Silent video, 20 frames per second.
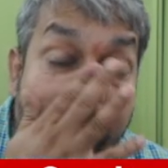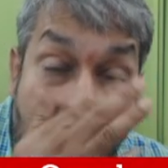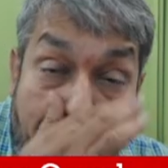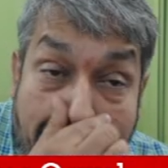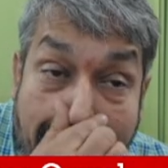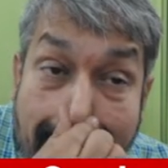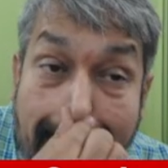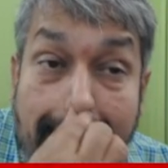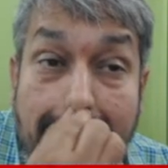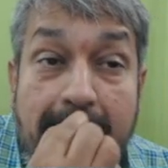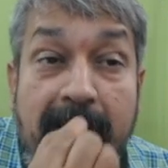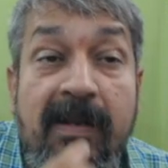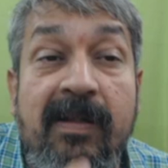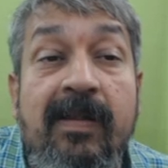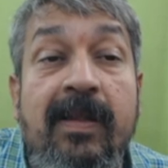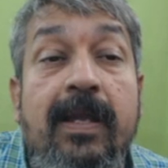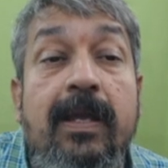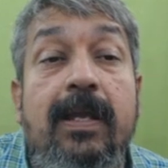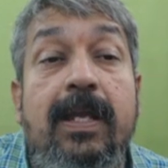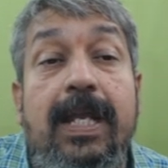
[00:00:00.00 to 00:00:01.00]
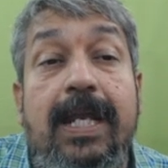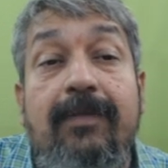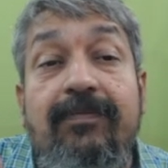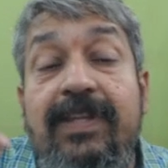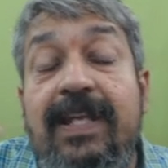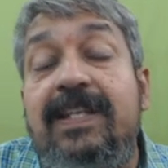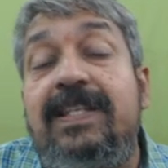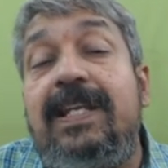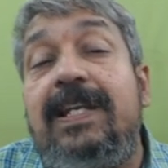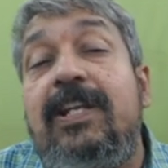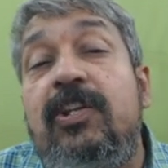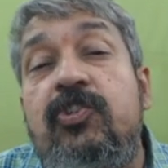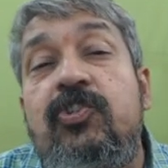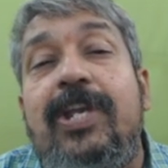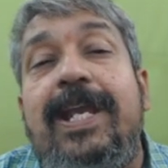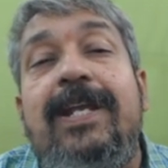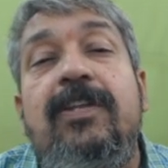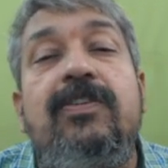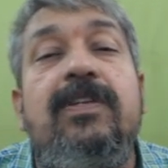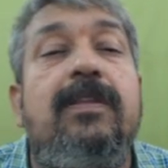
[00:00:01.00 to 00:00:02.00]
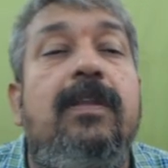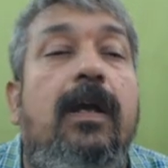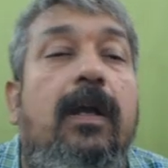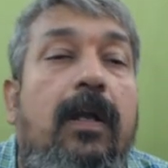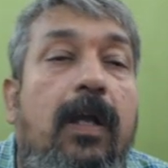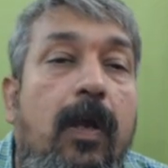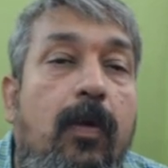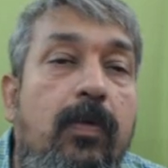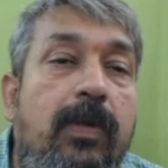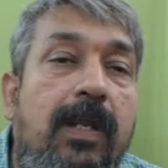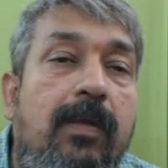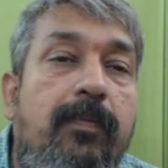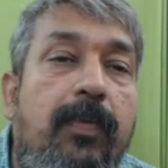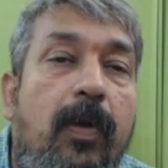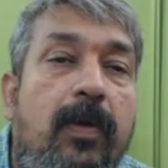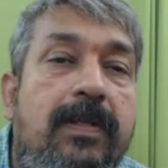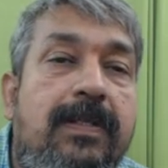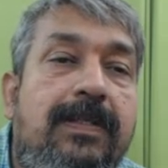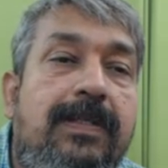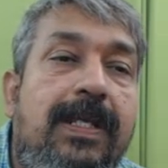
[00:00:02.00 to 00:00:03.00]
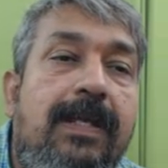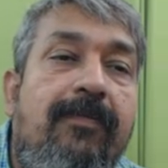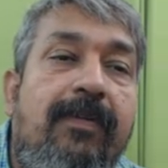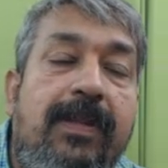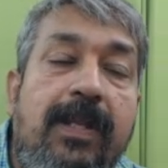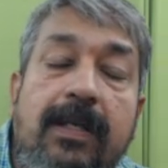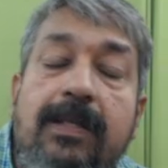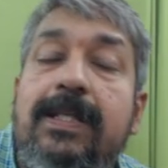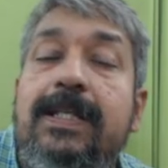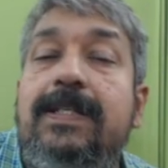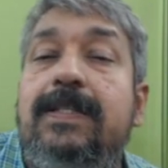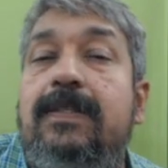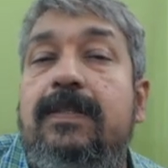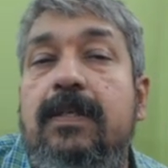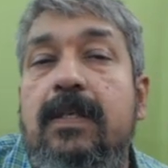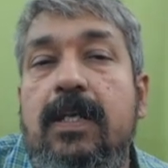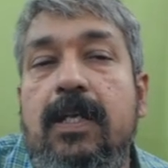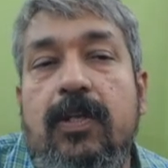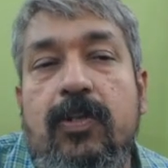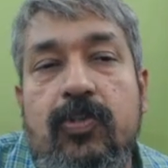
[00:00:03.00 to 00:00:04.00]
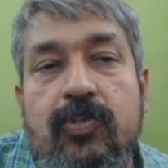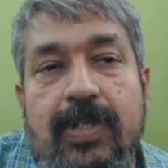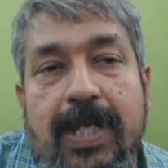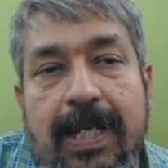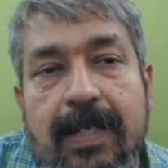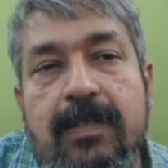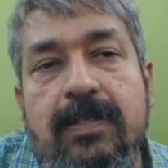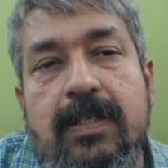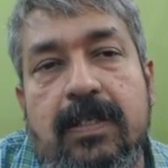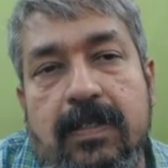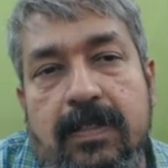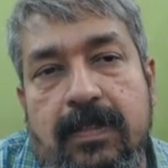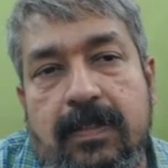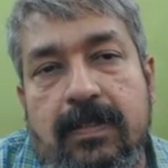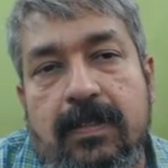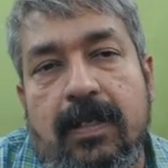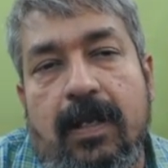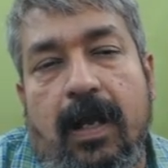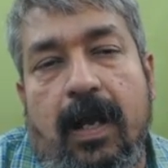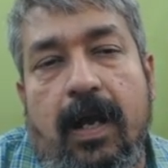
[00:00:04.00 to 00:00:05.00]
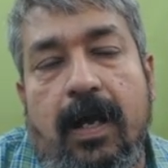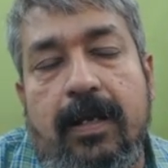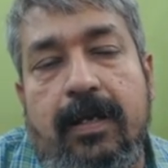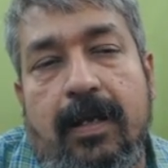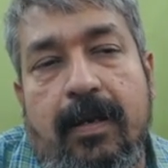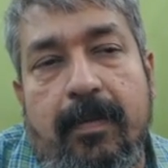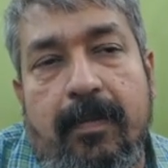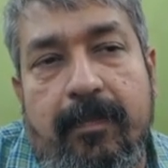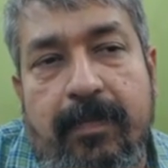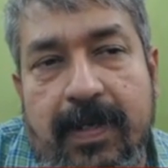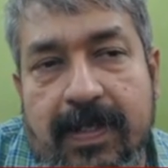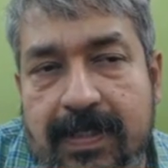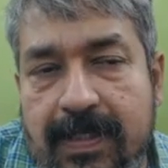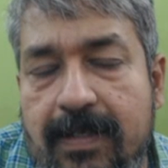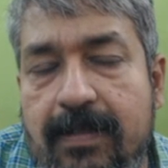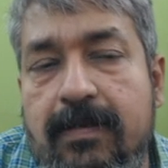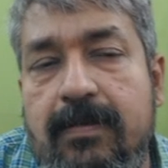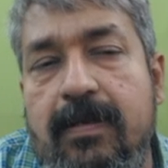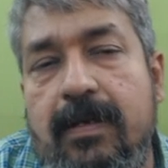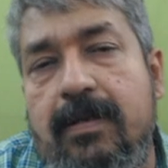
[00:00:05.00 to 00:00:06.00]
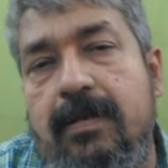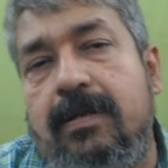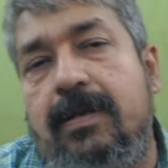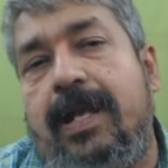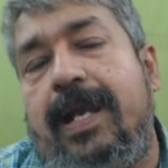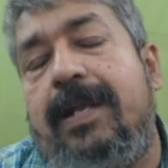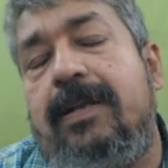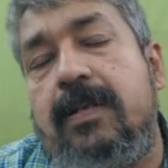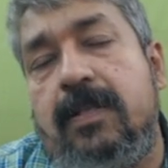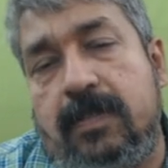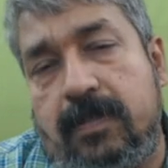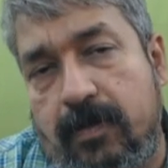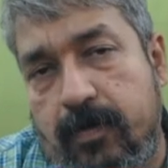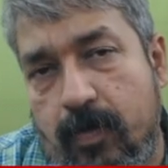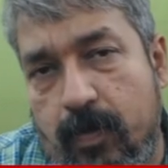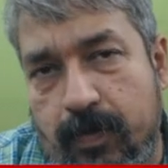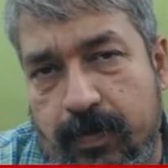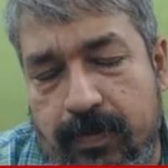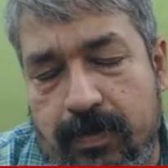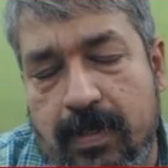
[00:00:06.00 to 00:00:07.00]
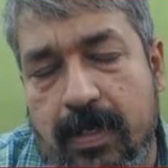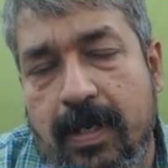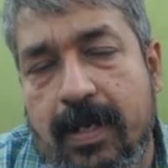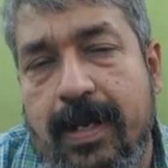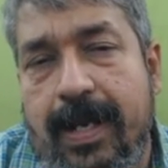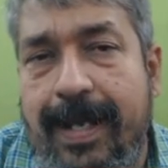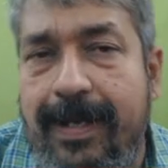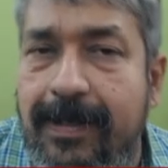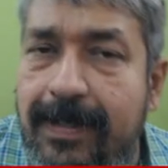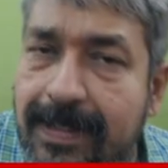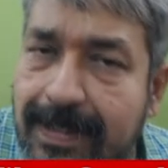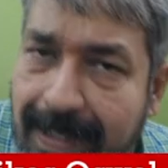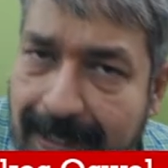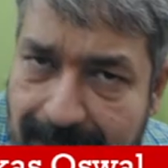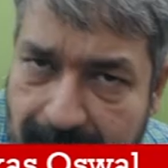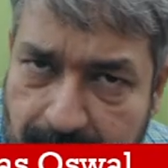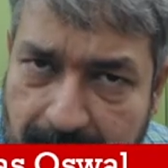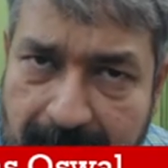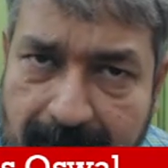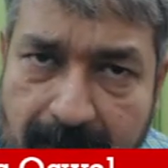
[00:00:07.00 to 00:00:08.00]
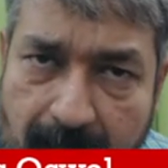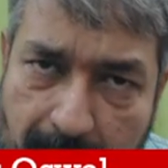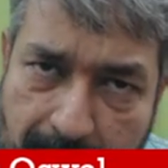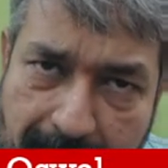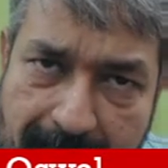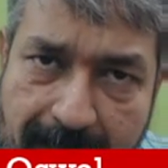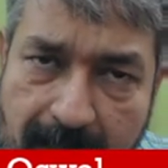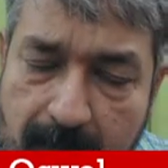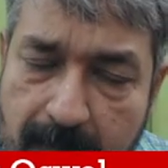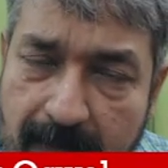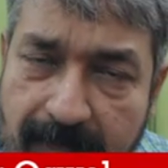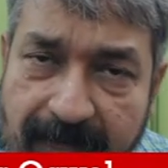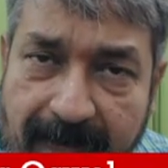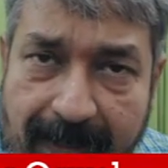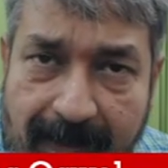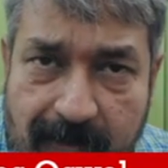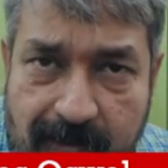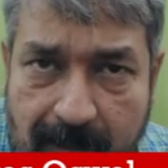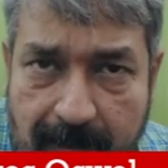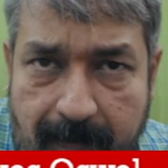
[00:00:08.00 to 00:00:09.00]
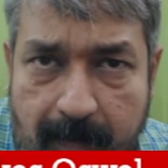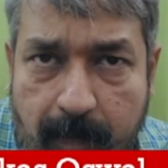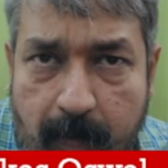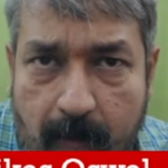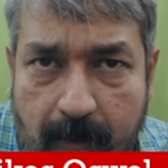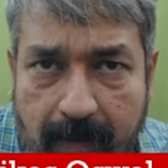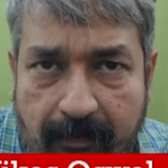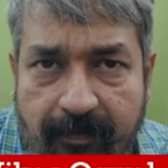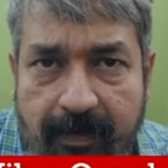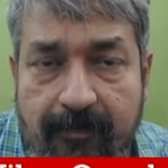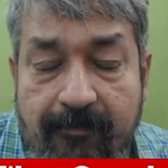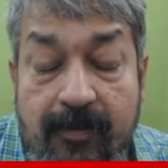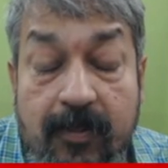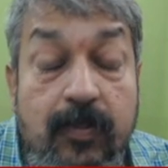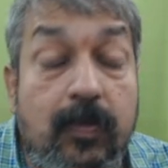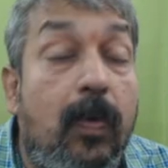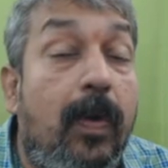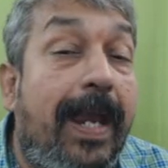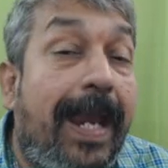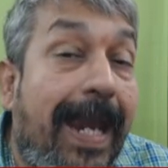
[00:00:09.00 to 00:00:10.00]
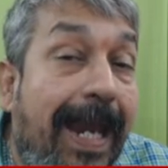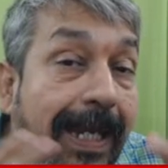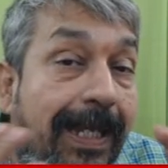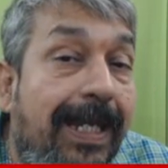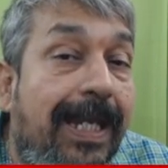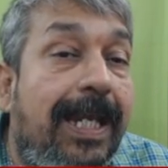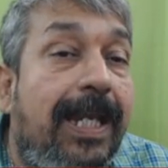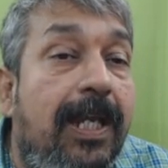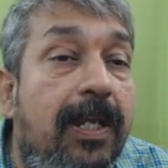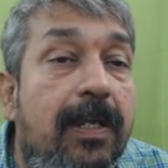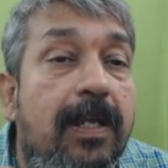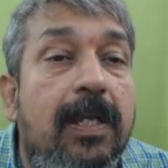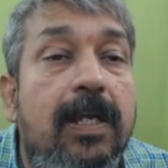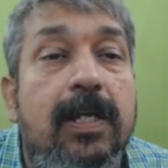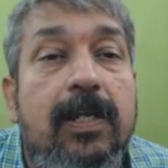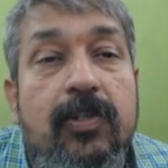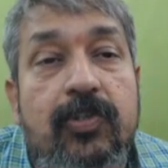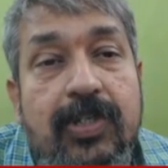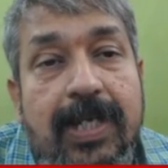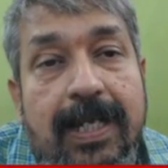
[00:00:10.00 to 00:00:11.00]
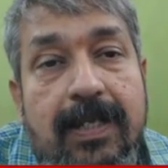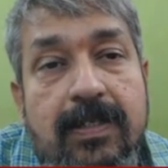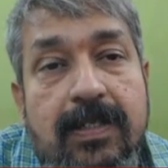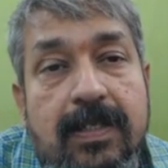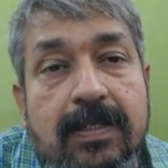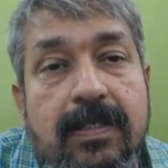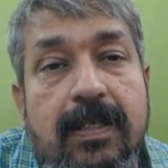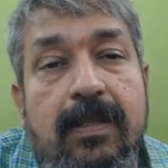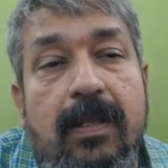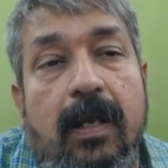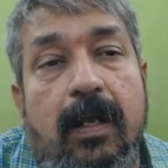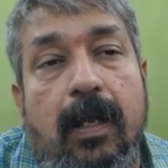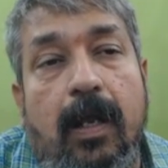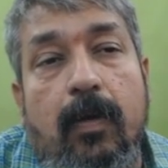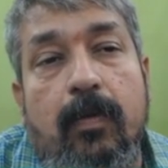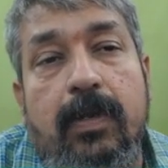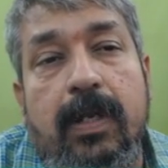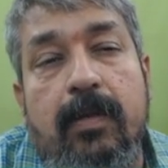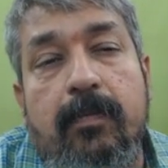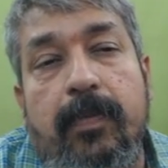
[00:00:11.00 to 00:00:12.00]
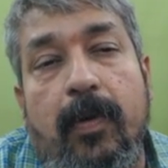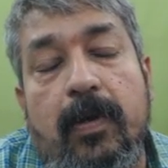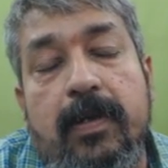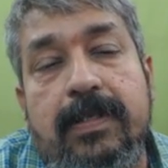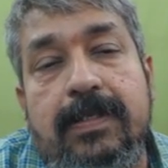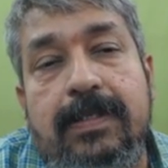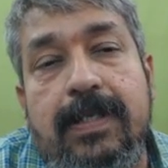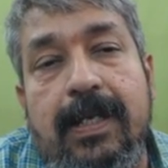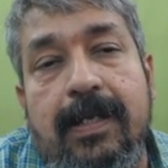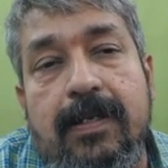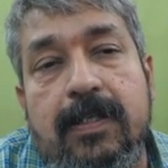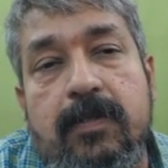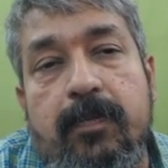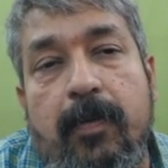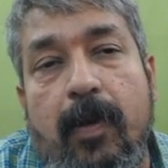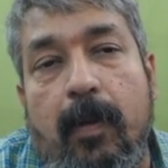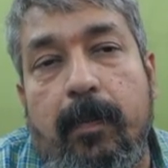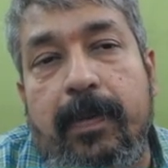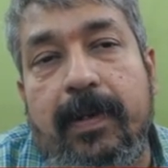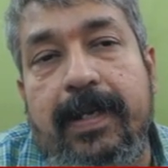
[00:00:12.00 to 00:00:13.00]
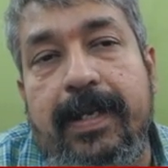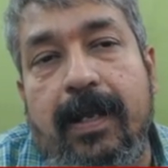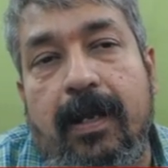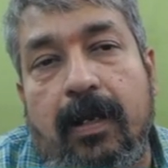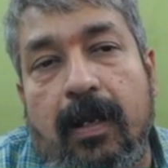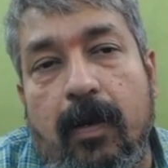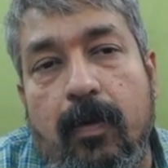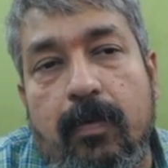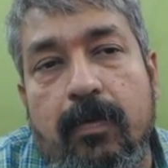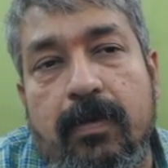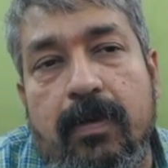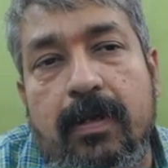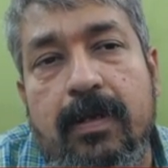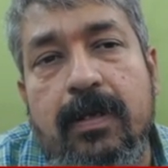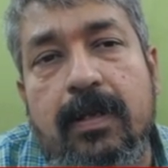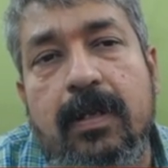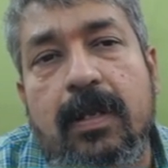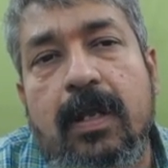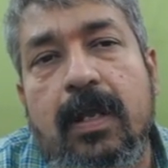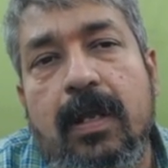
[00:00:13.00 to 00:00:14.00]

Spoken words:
And if there is any change in the accounting policy, whether these changes are presented and disclosed, and it is as per the applicable financial reporting framework. So, any changes in the accounting policy, it is properly accounted